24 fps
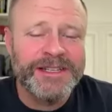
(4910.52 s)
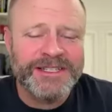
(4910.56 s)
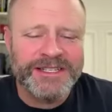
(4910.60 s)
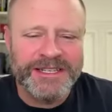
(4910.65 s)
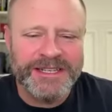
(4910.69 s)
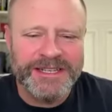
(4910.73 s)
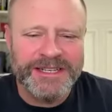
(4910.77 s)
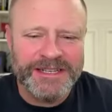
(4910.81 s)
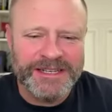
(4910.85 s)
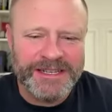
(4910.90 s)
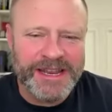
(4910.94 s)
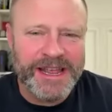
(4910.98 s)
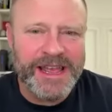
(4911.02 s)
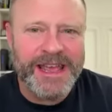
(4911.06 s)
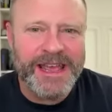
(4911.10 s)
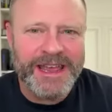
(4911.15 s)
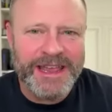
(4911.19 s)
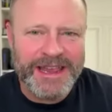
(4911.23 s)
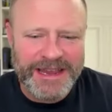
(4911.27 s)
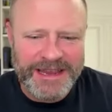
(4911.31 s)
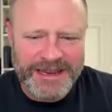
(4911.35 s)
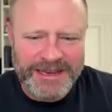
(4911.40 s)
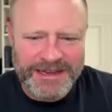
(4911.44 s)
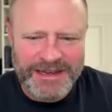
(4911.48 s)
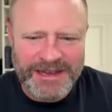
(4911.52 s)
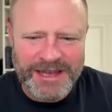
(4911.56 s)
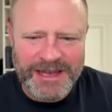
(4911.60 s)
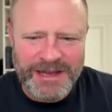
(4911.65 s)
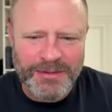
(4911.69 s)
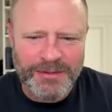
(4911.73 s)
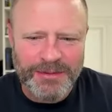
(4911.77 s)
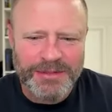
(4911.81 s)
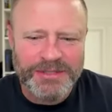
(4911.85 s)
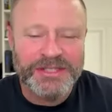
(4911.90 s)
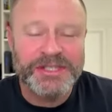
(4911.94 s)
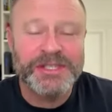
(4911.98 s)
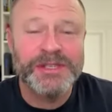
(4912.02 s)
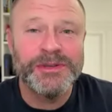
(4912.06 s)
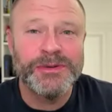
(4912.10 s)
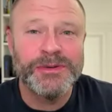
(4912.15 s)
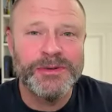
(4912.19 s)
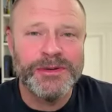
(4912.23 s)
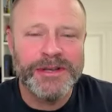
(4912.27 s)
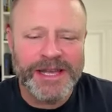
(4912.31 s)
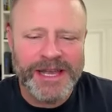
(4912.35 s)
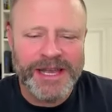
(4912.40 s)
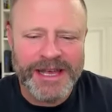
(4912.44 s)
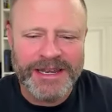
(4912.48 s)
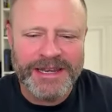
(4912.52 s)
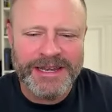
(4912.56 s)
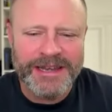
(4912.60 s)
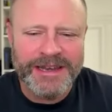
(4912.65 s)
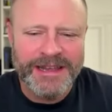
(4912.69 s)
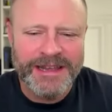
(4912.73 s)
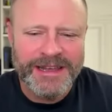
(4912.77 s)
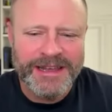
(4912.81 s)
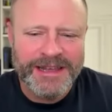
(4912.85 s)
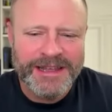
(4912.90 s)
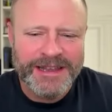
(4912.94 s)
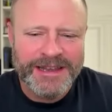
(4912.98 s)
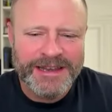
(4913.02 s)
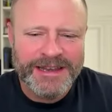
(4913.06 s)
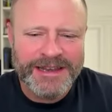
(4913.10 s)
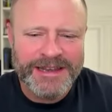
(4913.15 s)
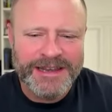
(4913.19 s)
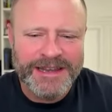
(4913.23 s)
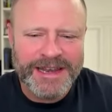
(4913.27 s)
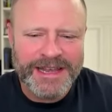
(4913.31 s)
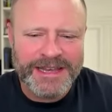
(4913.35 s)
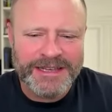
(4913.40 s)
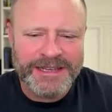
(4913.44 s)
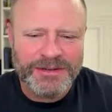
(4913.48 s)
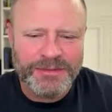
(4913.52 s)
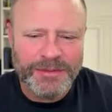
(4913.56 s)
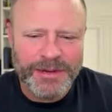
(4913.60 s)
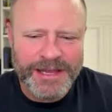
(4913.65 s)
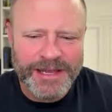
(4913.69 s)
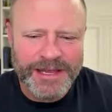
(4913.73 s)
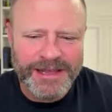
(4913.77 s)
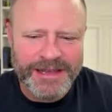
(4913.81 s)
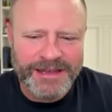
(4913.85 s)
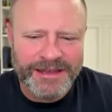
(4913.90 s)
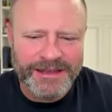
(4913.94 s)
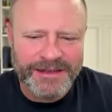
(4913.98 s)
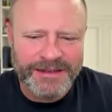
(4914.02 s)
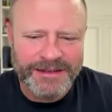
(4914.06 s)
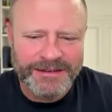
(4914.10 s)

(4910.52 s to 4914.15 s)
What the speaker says: listening, and we'll see you again next week.